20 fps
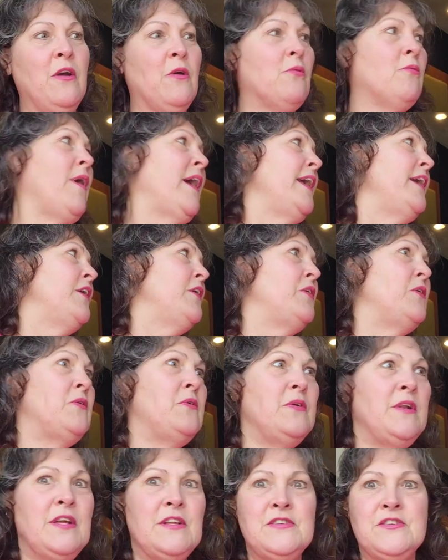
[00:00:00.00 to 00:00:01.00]

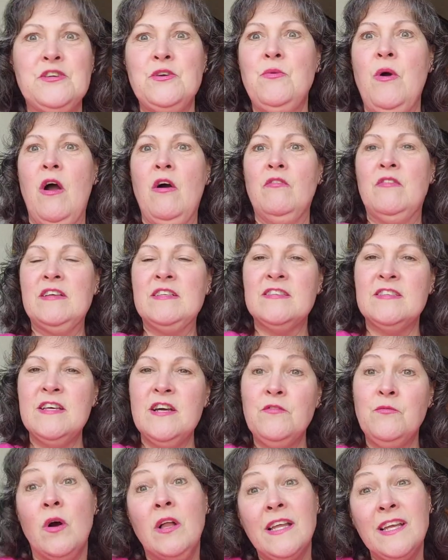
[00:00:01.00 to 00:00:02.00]
around and do all this
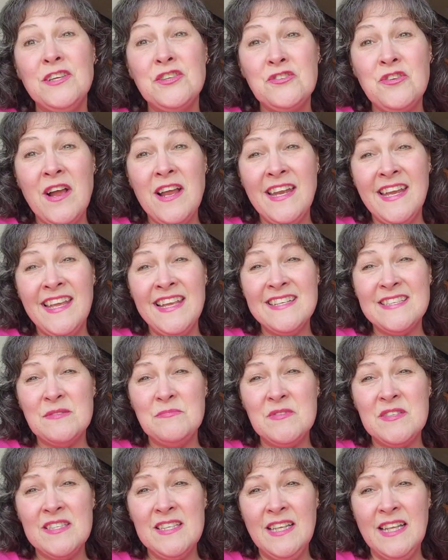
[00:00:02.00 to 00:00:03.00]
stuff while he's trying to get
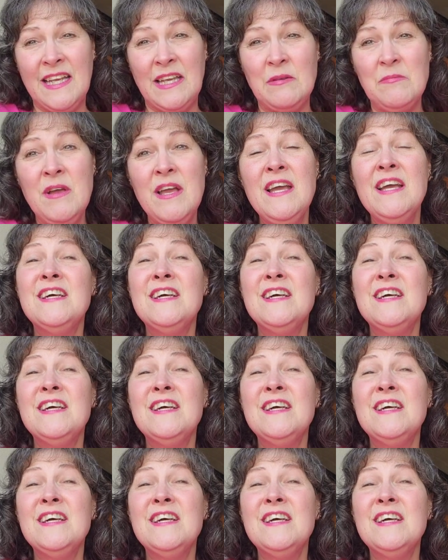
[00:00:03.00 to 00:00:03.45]
some sleep.